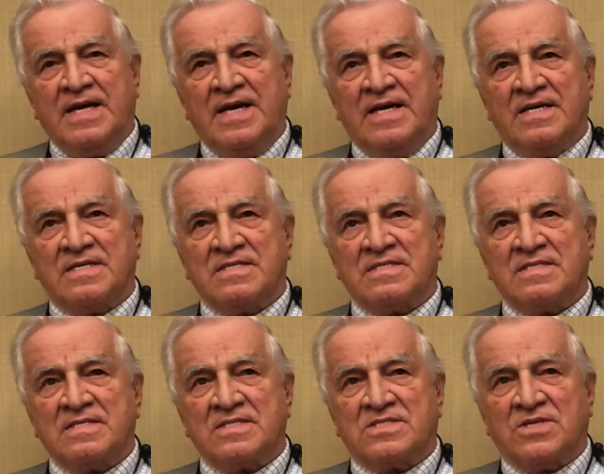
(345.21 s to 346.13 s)

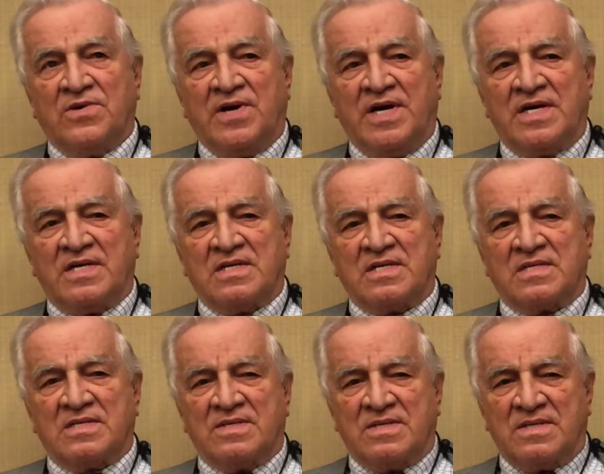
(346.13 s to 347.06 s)
And so I had
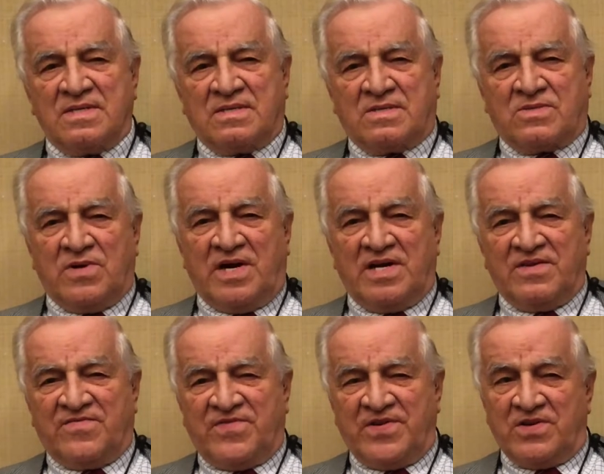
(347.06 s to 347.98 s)
to try to
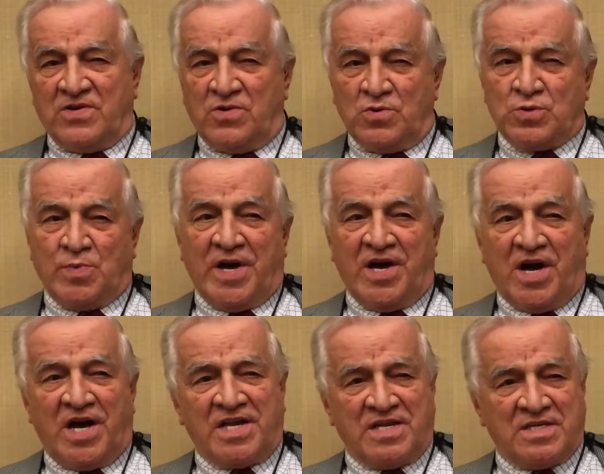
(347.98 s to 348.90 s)
figure who's my
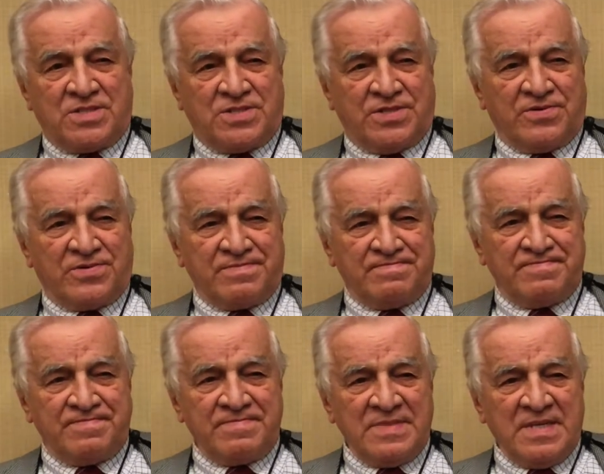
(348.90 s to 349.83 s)
audience here.
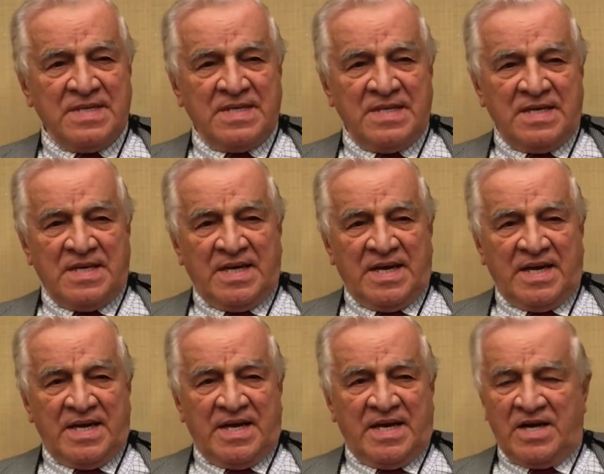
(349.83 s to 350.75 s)

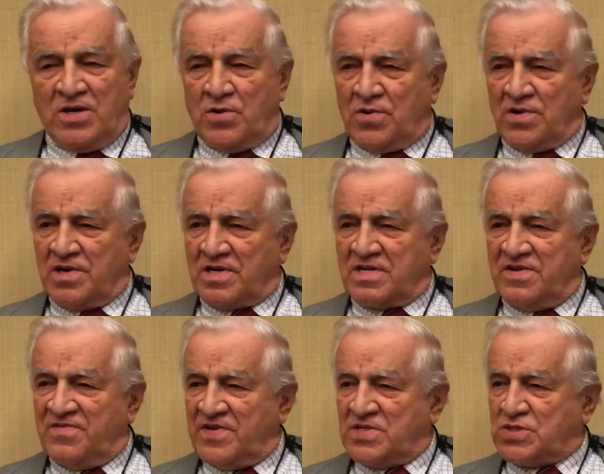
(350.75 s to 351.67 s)
And in order to
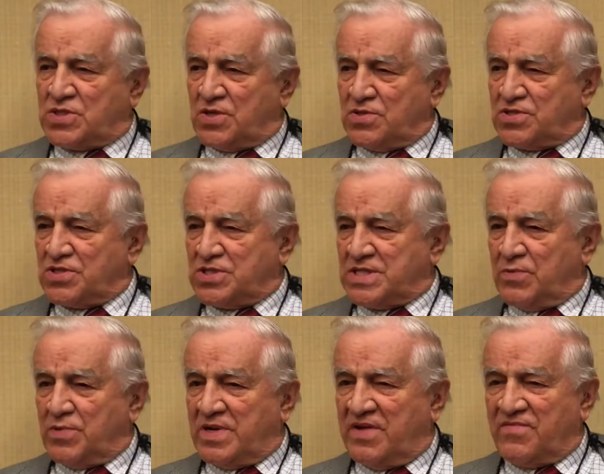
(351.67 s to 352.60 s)
convince surgeons that
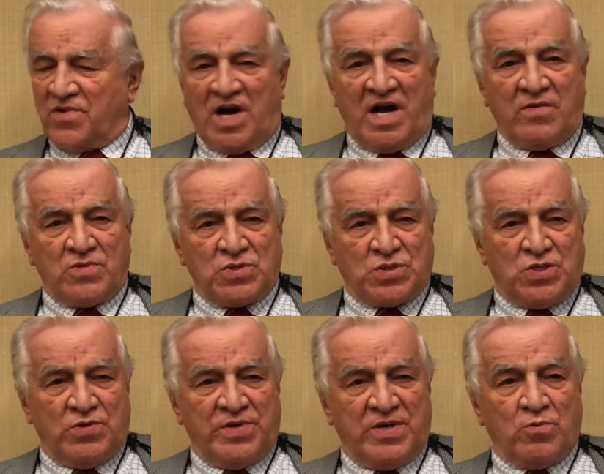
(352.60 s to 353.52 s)
whatever I was
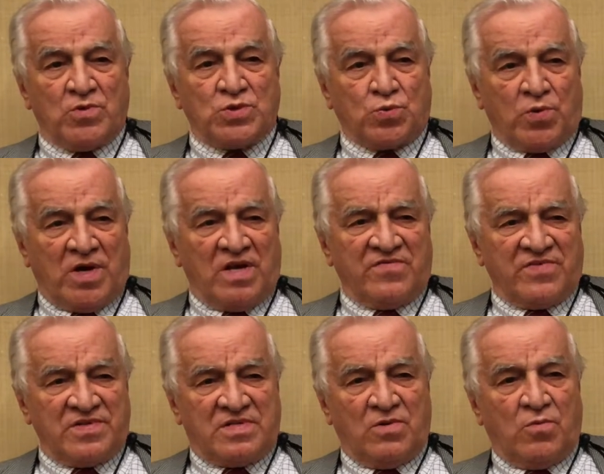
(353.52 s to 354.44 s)
doing was
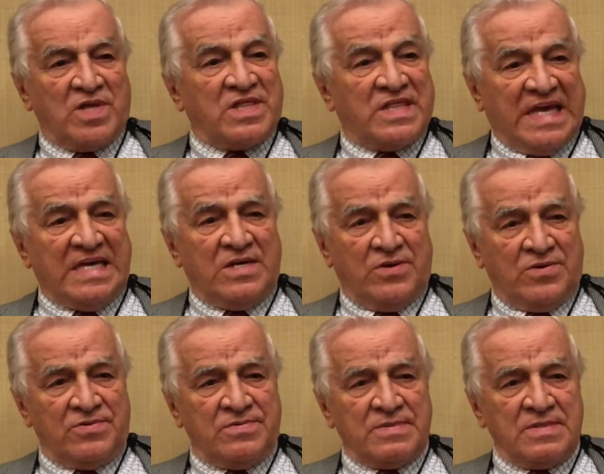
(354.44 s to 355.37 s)
relevant to what they
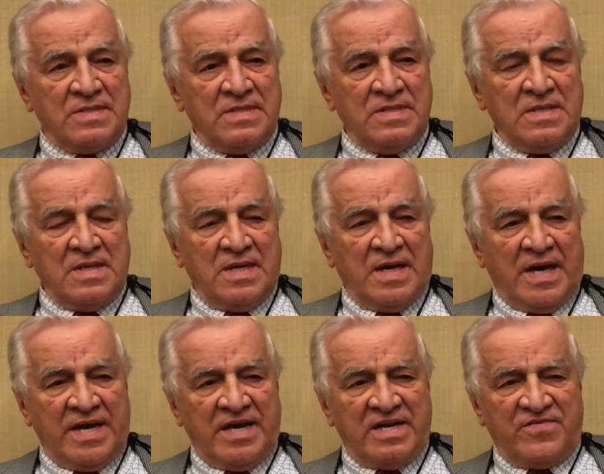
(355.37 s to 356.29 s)
do,
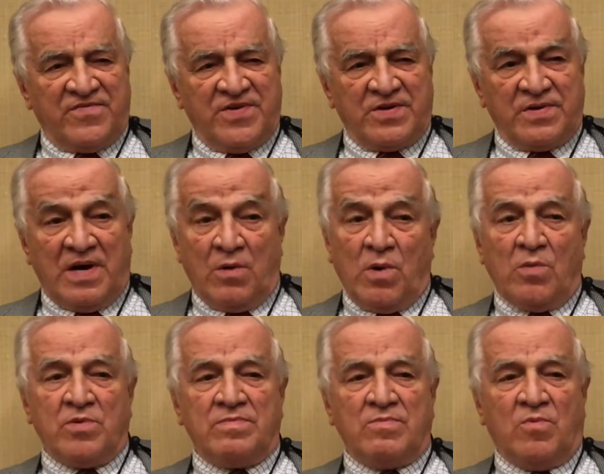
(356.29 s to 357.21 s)
I had to figure out what,
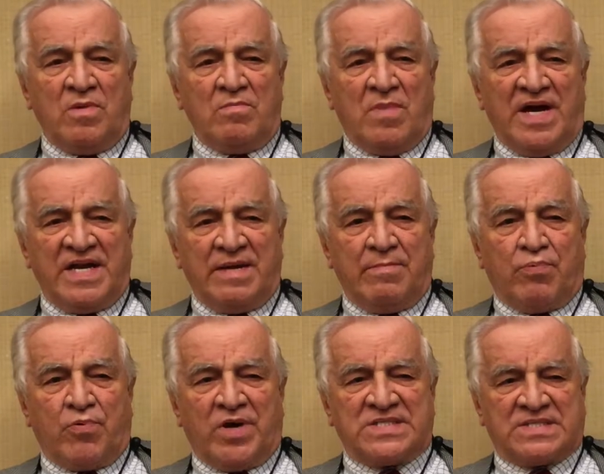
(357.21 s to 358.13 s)
would, what might
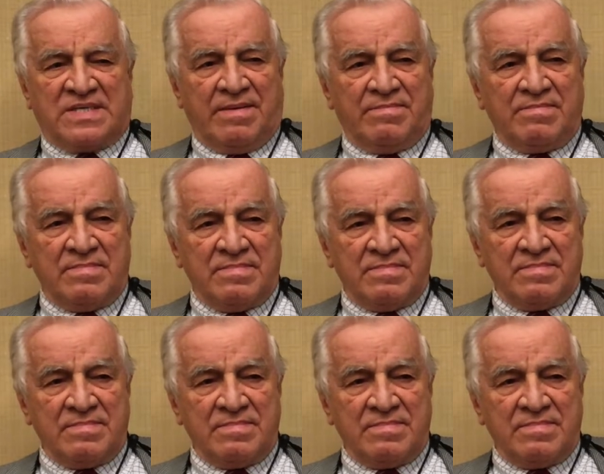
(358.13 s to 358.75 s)
impress them.